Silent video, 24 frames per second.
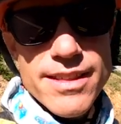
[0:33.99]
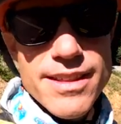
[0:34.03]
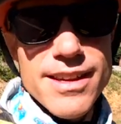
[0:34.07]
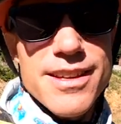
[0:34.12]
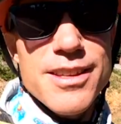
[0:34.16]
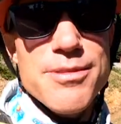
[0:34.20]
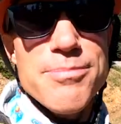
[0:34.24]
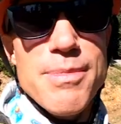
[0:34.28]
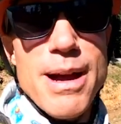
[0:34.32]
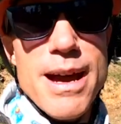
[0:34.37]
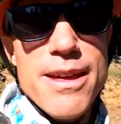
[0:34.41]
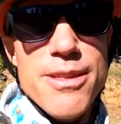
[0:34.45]

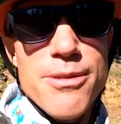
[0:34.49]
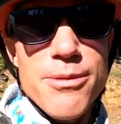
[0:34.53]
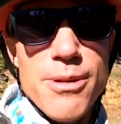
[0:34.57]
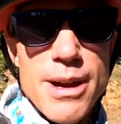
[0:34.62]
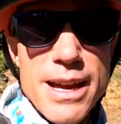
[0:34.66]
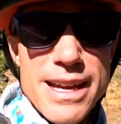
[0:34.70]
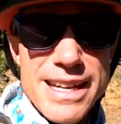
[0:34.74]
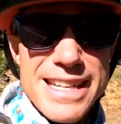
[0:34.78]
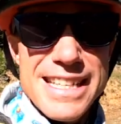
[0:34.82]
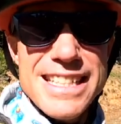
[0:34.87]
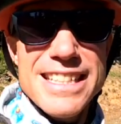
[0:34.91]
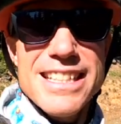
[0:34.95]
This, by the
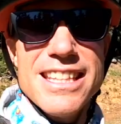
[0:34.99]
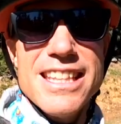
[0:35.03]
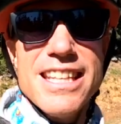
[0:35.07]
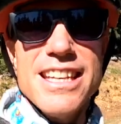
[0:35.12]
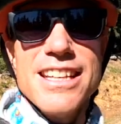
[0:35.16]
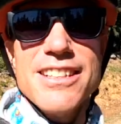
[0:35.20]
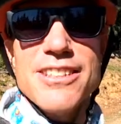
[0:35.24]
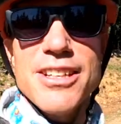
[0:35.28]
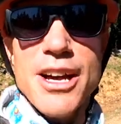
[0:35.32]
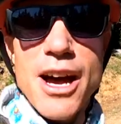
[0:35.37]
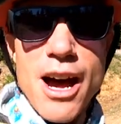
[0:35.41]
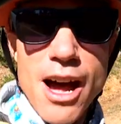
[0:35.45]
way, is
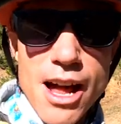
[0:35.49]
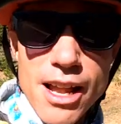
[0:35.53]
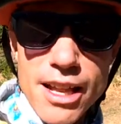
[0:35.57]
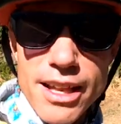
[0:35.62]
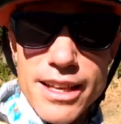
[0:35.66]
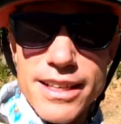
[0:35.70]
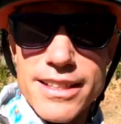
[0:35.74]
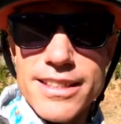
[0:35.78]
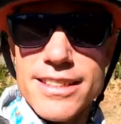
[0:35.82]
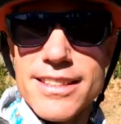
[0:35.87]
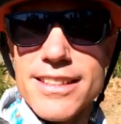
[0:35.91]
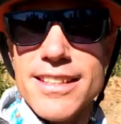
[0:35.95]
the
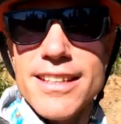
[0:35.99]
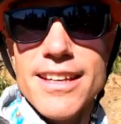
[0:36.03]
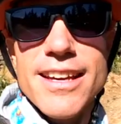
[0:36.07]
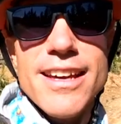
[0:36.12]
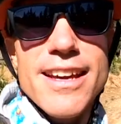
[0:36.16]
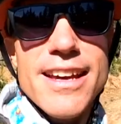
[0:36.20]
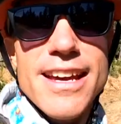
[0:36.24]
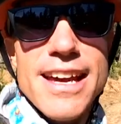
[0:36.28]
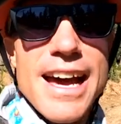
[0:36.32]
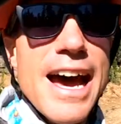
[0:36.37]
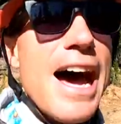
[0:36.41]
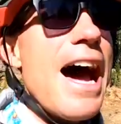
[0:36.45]
tallest,
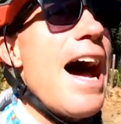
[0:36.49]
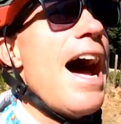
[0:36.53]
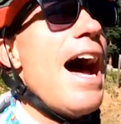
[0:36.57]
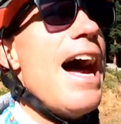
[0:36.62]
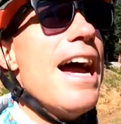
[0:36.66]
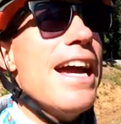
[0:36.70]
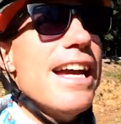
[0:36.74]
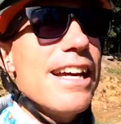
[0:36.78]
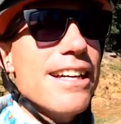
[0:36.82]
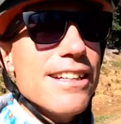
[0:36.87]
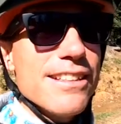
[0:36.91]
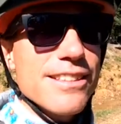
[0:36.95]

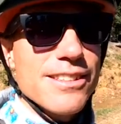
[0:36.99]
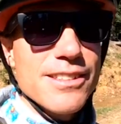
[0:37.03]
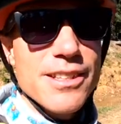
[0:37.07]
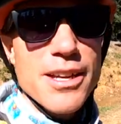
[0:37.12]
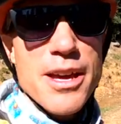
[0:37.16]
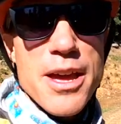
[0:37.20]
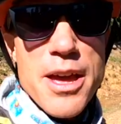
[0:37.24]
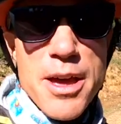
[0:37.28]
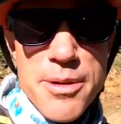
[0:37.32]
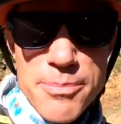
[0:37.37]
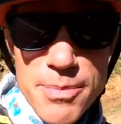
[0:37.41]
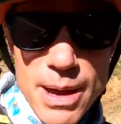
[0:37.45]
highest
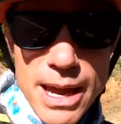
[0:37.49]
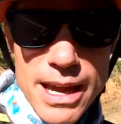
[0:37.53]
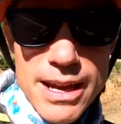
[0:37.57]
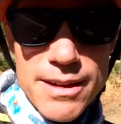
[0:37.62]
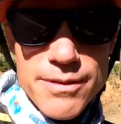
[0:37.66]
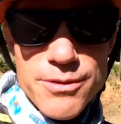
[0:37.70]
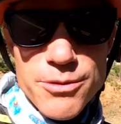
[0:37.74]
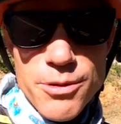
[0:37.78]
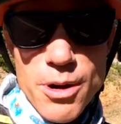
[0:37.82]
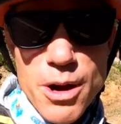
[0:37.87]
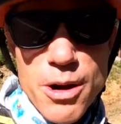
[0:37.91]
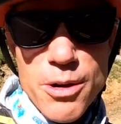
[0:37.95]

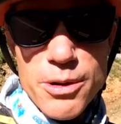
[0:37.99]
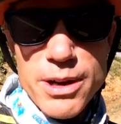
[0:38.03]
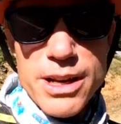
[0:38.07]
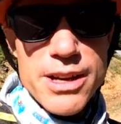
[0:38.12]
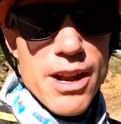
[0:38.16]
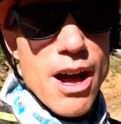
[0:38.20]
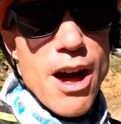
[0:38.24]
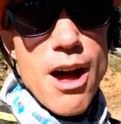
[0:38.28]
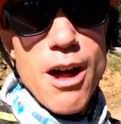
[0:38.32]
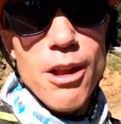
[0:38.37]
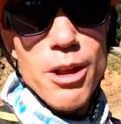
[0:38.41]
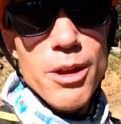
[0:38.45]
paved road
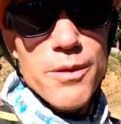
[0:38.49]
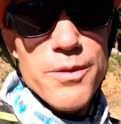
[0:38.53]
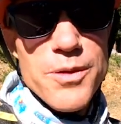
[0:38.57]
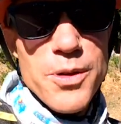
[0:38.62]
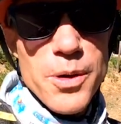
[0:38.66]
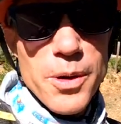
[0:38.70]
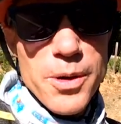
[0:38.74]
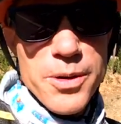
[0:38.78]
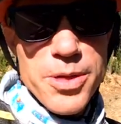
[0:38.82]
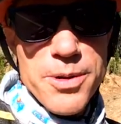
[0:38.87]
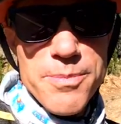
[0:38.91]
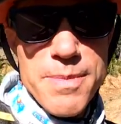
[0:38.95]
in all of
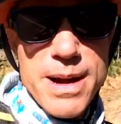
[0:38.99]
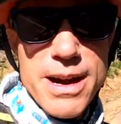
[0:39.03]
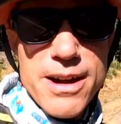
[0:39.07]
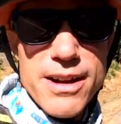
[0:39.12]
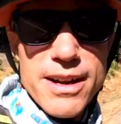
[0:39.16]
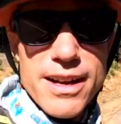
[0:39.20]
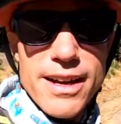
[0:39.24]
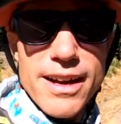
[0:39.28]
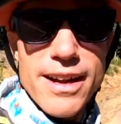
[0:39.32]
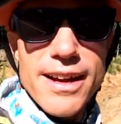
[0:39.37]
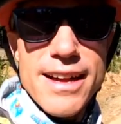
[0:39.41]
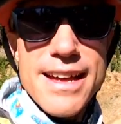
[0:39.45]
North
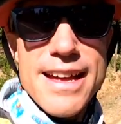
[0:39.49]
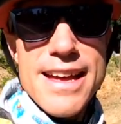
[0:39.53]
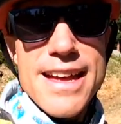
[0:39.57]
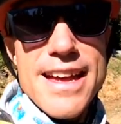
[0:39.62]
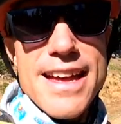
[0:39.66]
America.